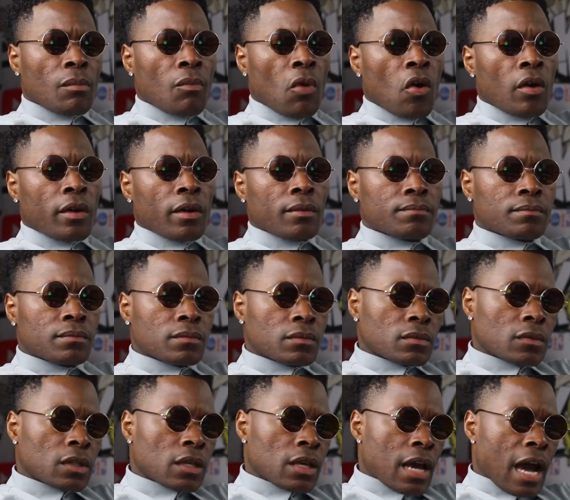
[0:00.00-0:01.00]
Come on.
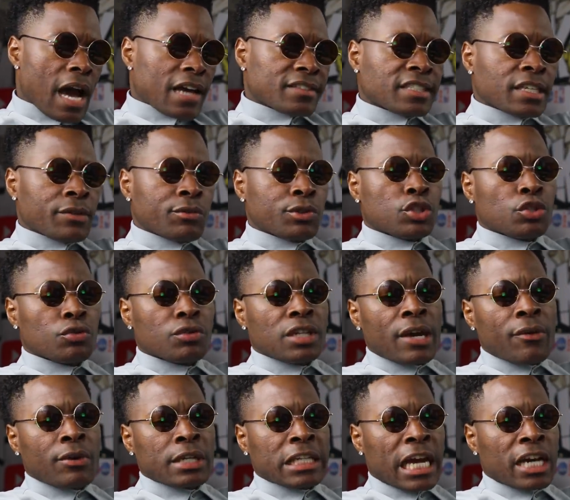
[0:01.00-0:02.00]
I see what you
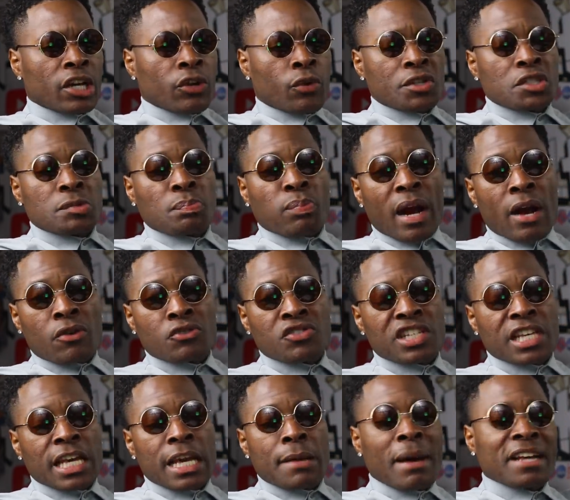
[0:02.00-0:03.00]
did with that Chris Brown
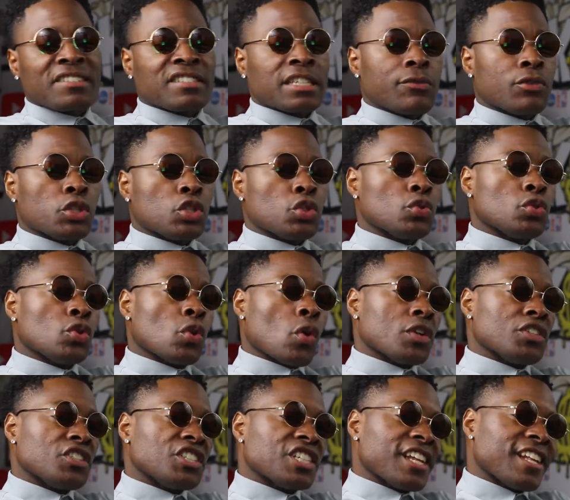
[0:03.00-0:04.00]
scheme. I see what you
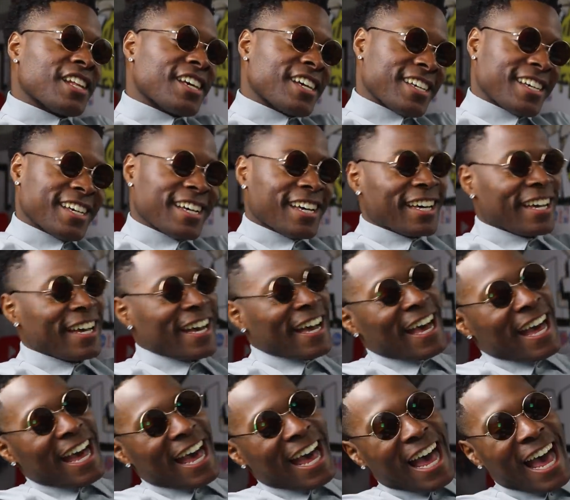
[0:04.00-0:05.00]
doing,
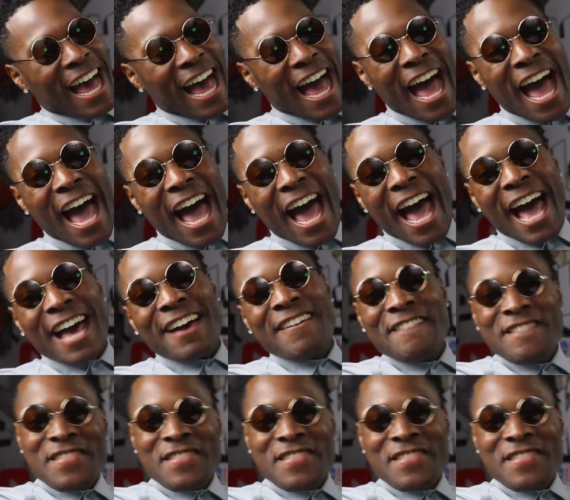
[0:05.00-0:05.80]
chillin'.